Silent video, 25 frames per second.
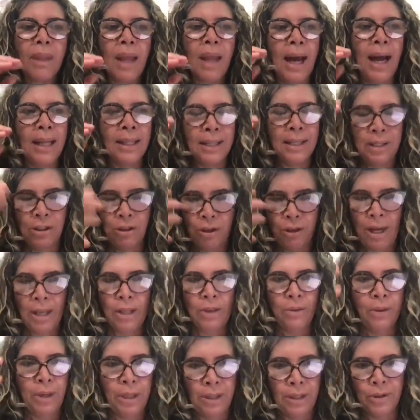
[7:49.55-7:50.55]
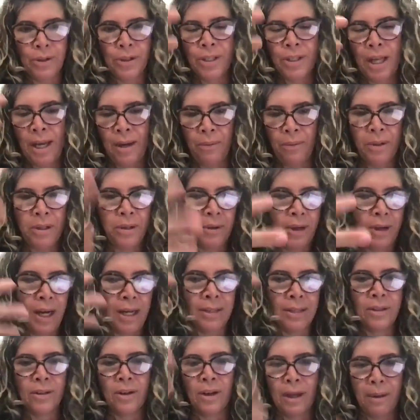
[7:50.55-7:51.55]
and then try to understand when you
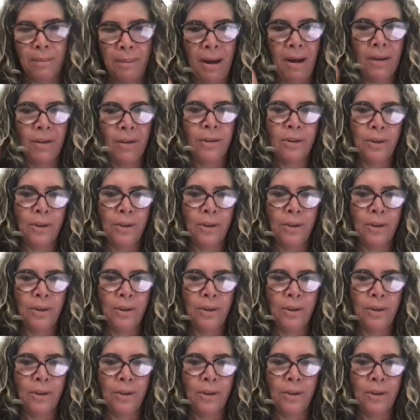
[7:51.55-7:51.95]
guys talk about,